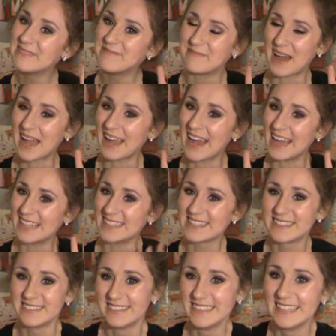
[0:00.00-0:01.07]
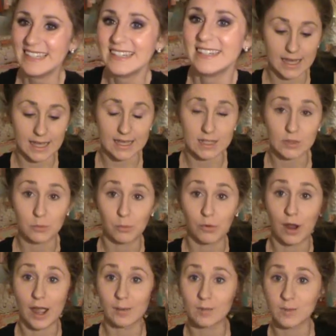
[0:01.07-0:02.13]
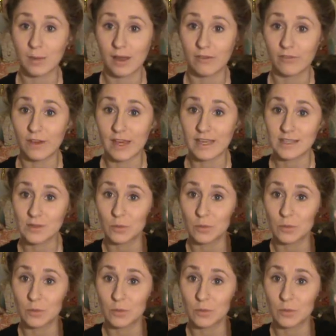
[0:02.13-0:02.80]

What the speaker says: Bye, guys. And primed my face